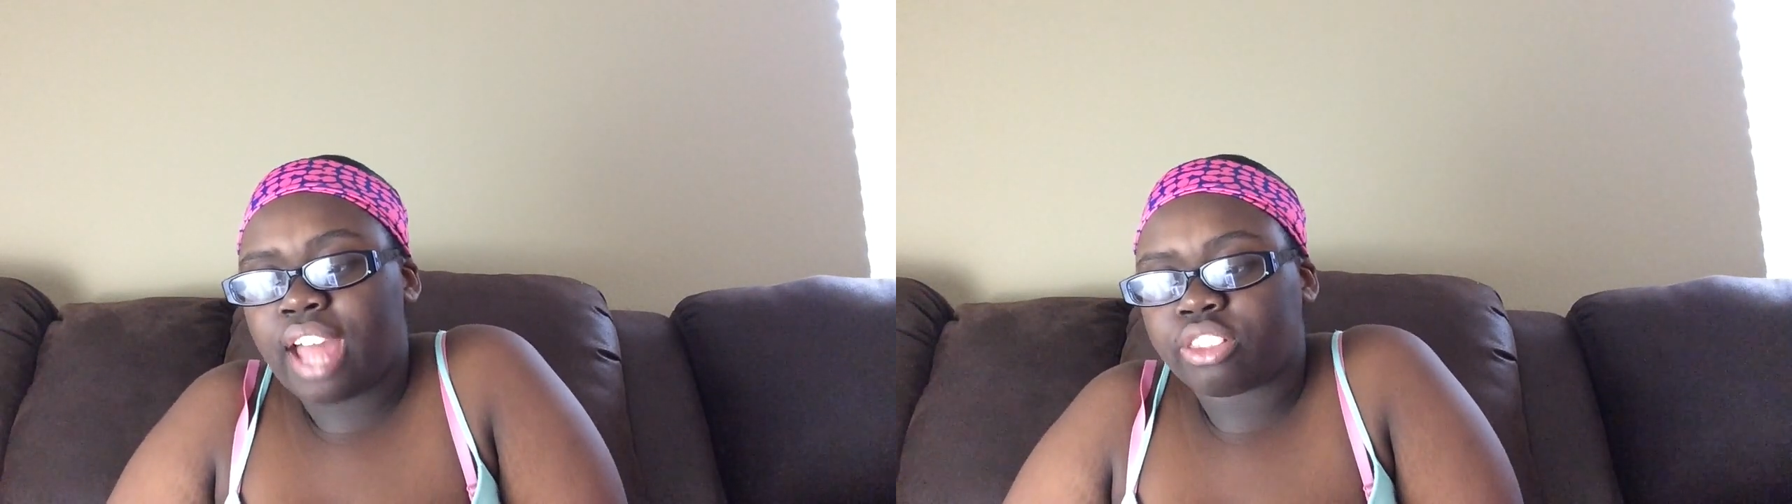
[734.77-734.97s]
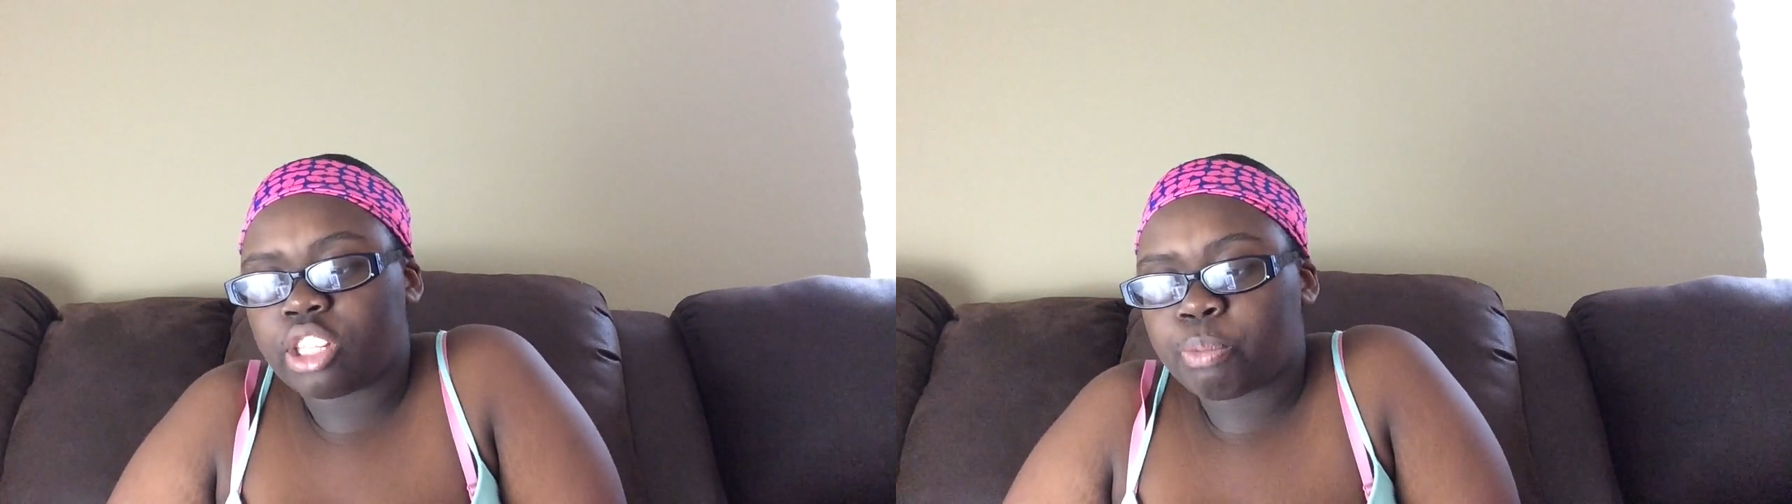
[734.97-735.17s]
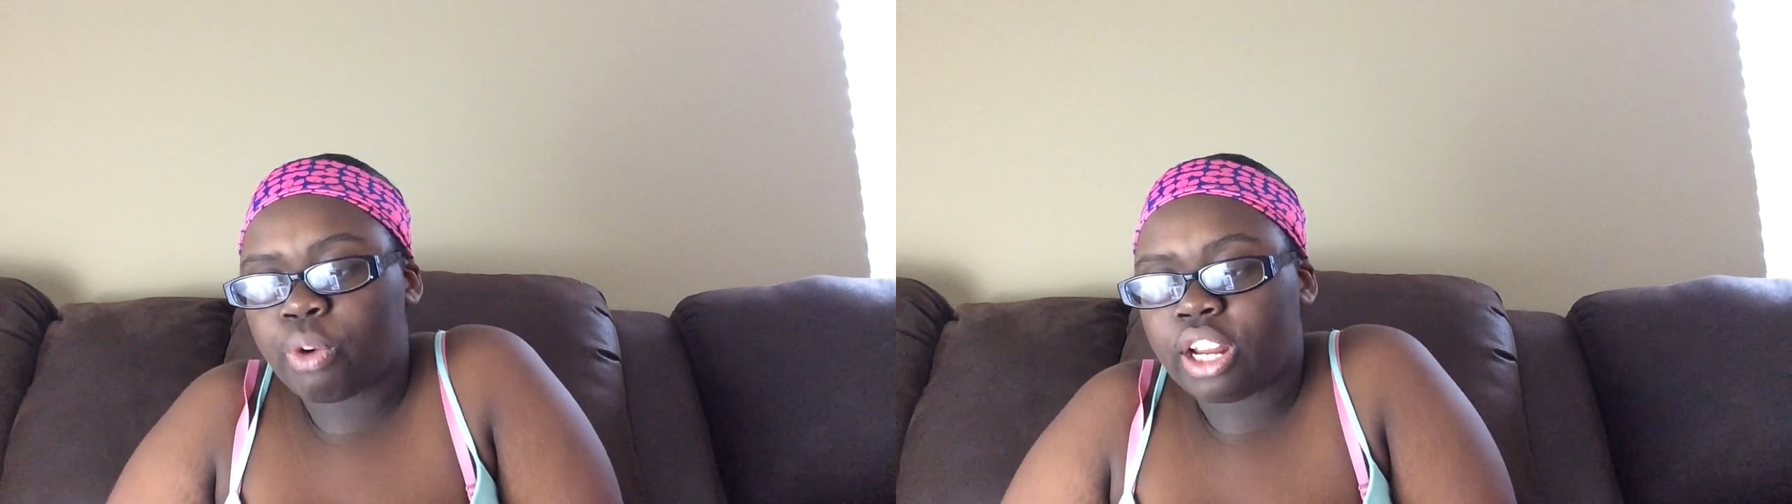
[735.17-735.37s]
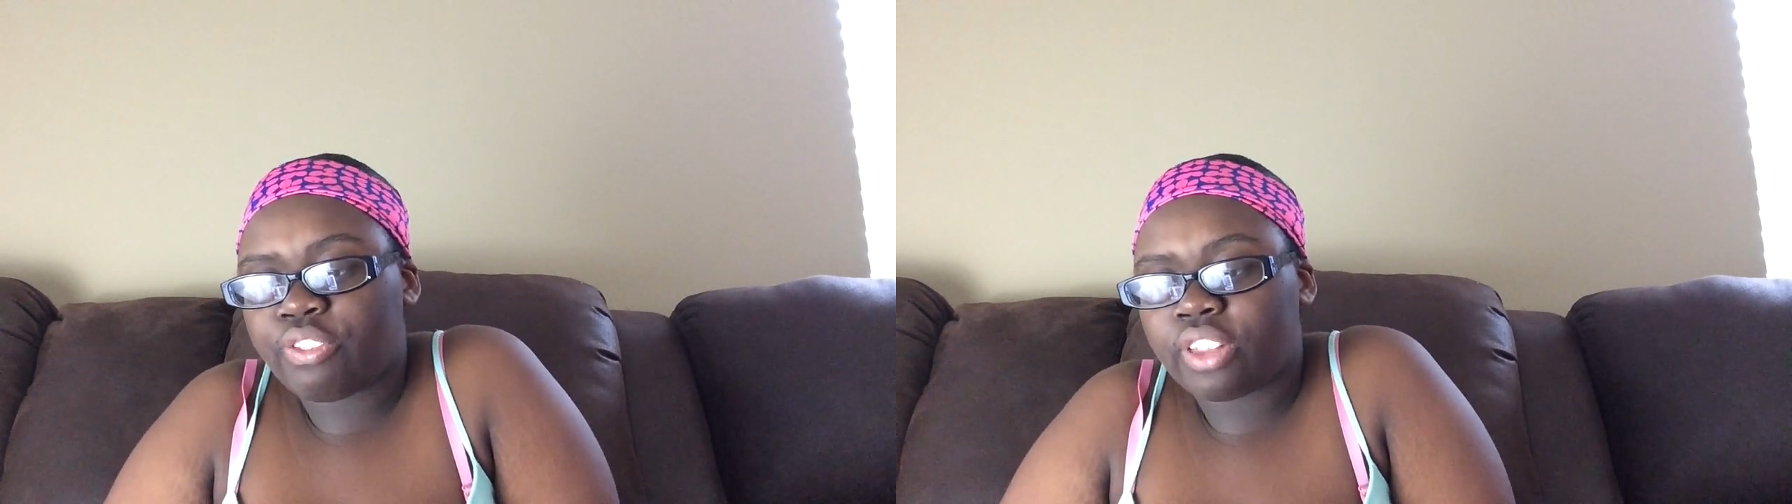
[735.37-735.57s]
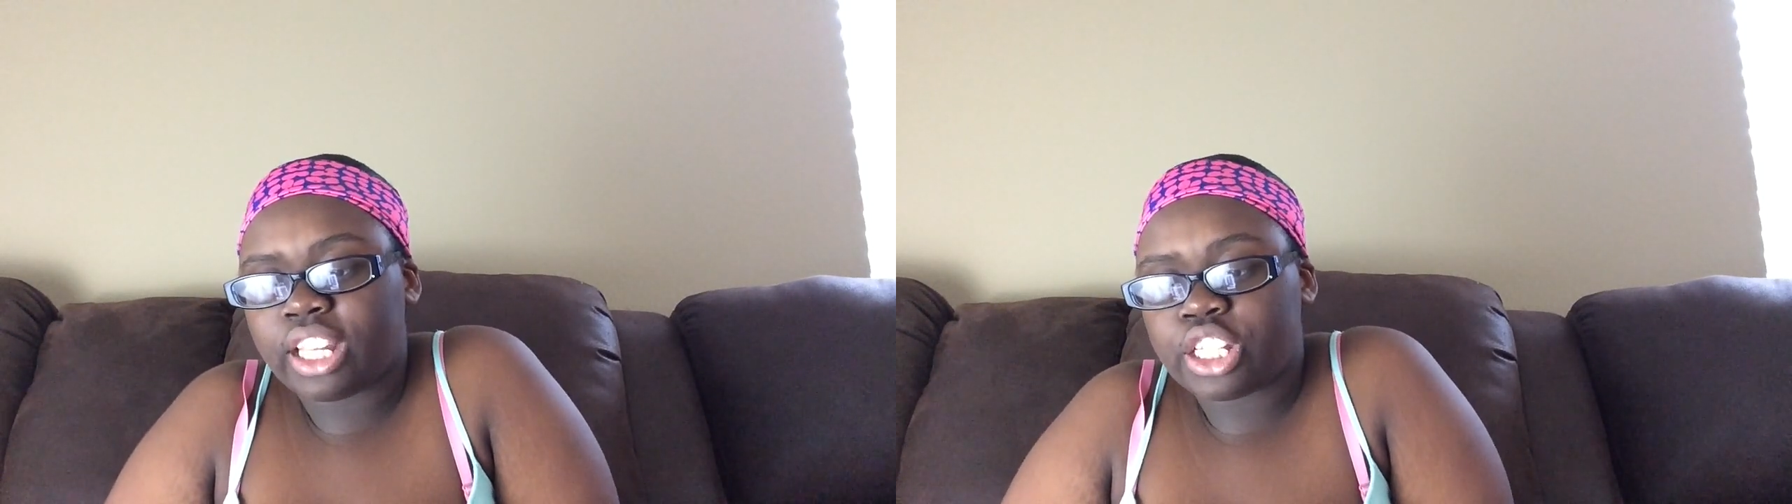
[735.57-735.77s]
at this point, I
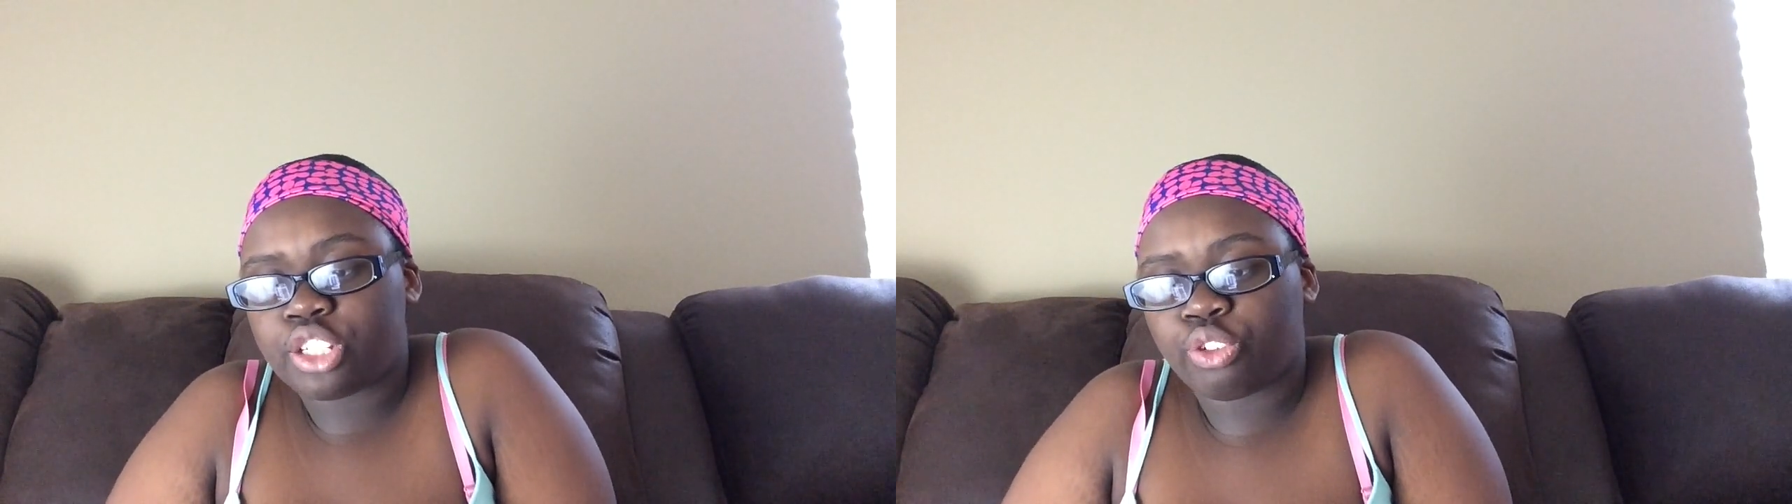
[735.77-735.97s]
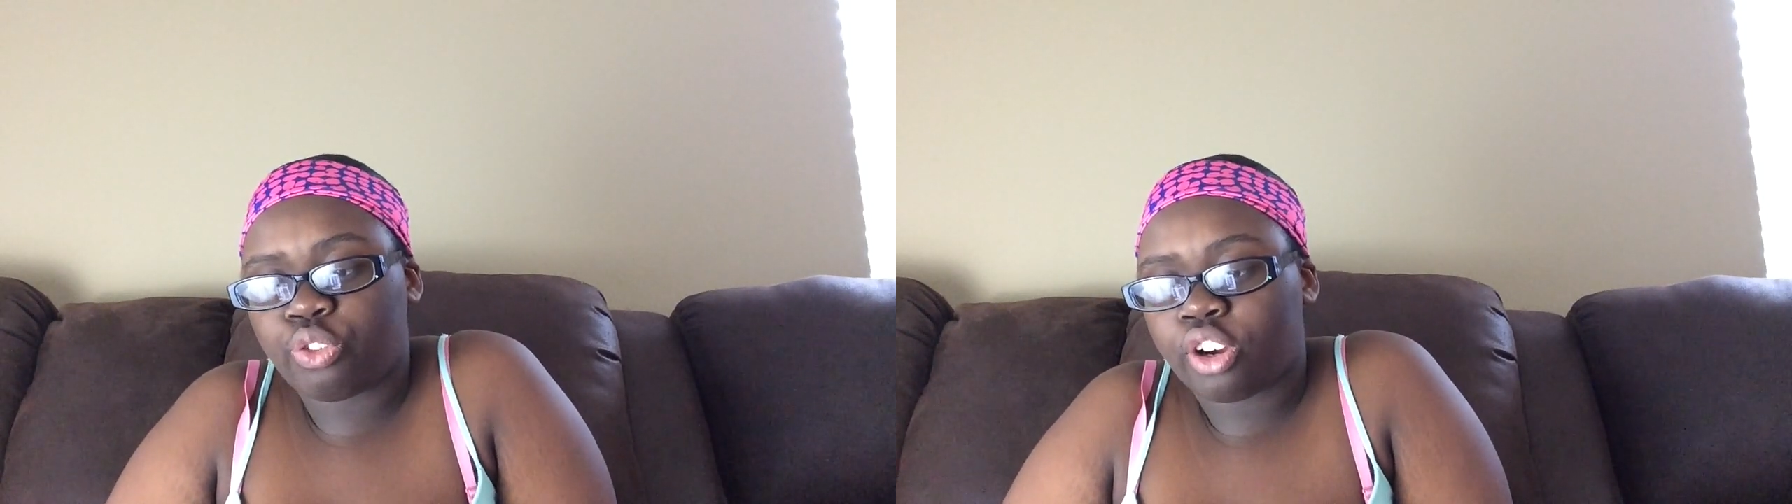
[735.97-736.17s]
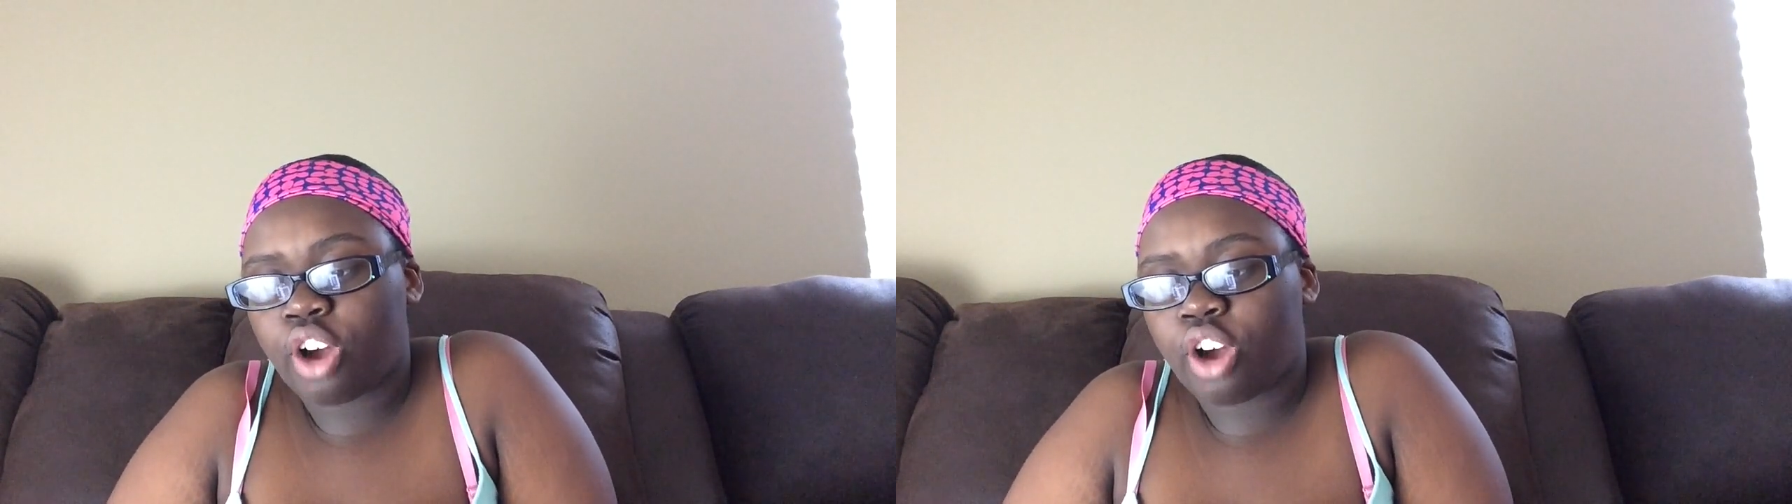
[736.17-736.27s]
feel like he's too far